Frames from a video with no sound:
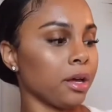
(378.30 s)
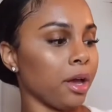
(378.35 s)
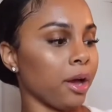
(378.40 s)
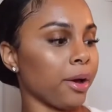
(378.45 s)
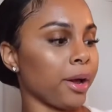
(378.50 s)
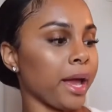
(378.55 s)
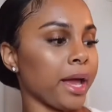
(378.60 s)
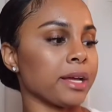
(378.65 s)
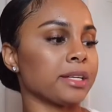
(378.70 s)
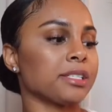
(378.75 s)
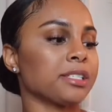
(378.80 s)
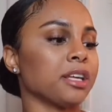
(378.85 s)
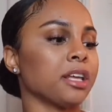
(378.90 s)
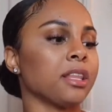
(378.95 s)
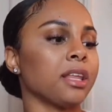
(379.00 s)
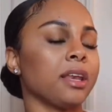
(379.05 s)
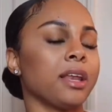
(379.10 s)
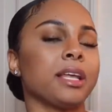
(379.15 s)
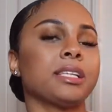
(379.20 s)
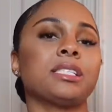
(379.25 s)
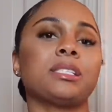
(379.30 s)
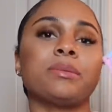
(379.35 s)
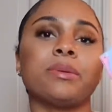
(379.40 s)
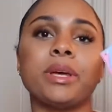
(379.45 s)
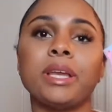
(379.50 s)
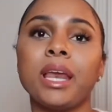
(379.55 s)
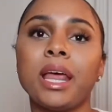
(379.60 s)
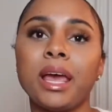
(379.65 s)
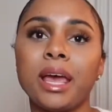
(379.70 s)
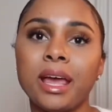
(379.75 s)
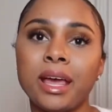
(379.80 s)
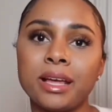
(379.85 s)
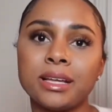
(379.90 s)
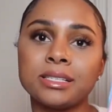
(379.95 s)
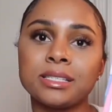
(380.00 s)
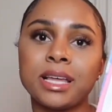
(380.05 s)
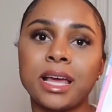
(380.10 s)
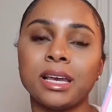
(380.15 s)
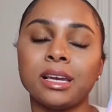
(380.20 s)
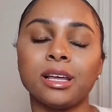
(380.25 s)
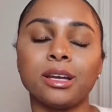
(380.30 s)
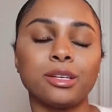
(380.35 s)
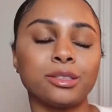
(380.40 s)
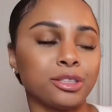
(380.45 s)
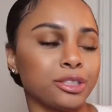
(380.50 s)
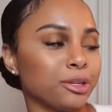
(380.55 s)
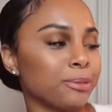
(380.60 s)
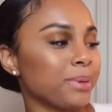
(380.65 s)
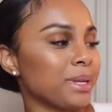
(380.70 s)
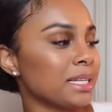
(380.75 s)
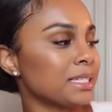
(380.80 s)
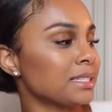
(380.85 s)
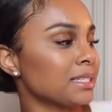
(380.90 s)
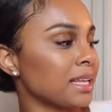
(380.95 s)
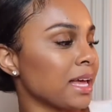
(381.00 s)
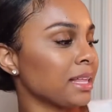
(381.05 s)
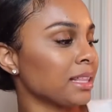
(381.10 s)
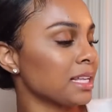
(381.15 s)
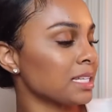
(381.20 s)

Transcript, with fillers: Okay, so the next one is a little two-piece set.